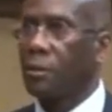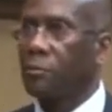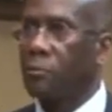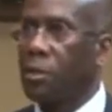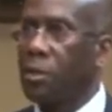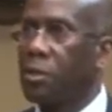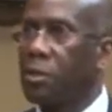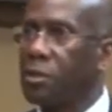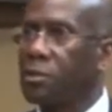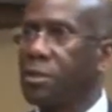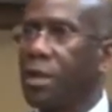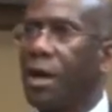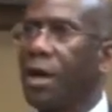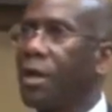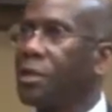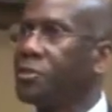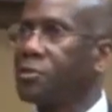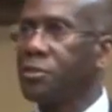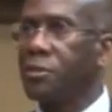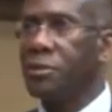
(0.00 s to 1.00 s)
Because
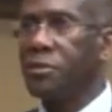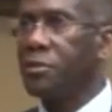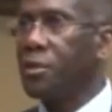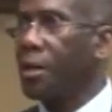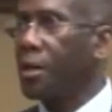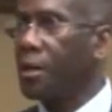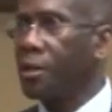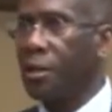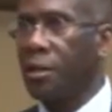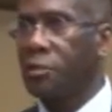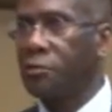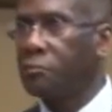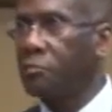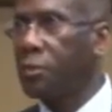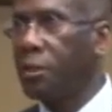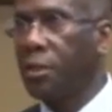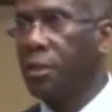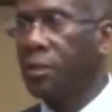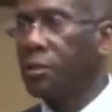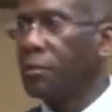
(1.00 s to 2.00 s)
I see that as
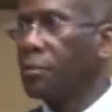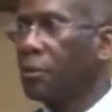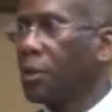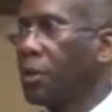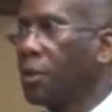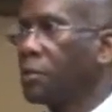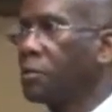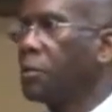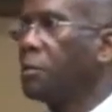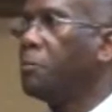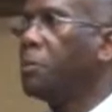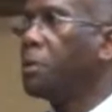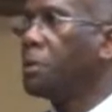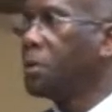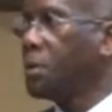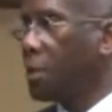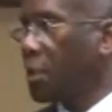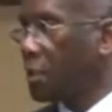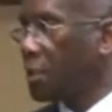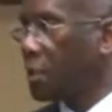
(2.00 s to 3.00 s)
being the
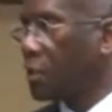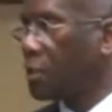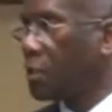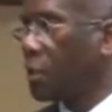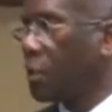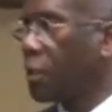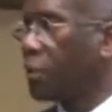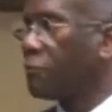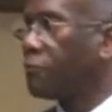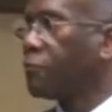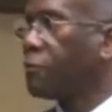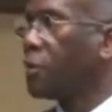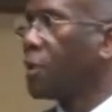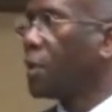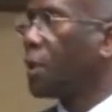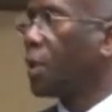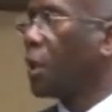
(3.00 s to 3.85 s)
beginning of